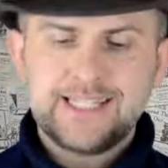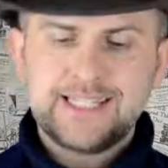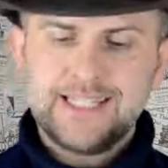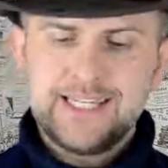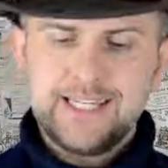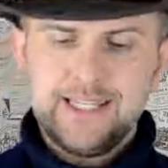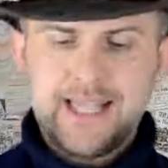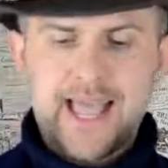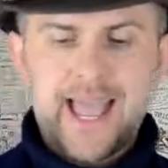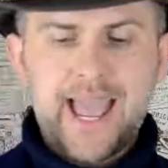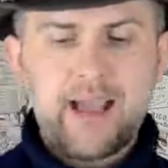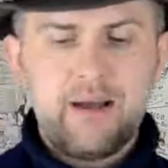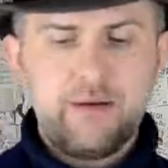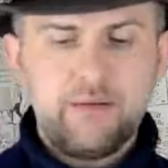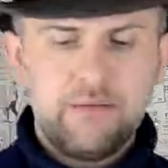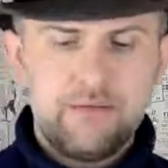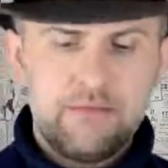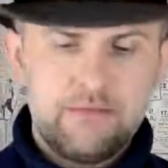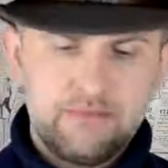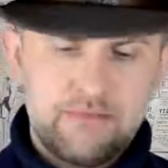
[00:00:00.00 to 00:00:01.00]
Chill
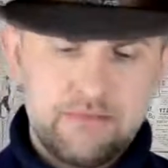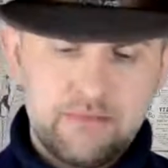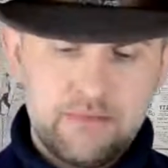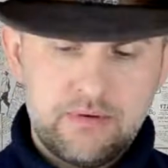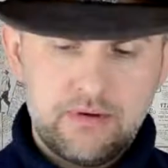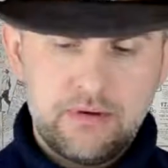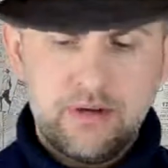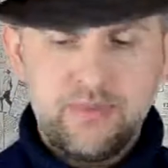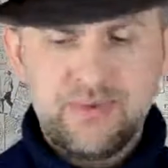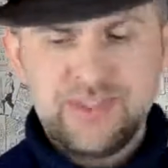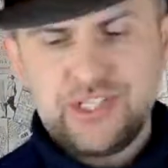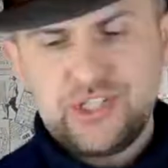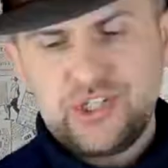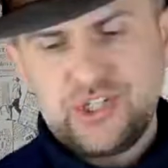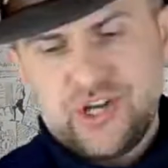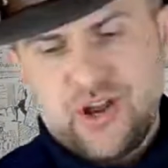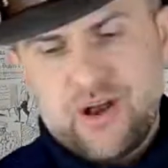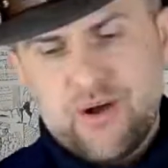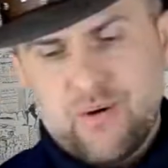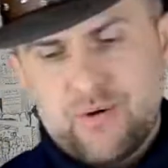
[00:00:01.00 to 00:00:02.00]
out. It was a
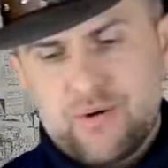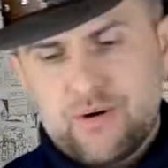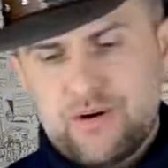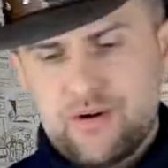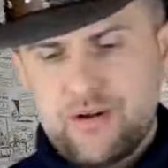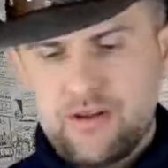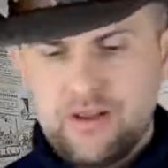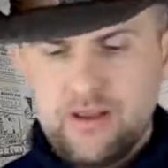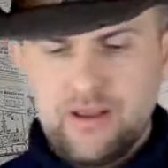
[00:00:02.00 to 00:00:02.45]
joke.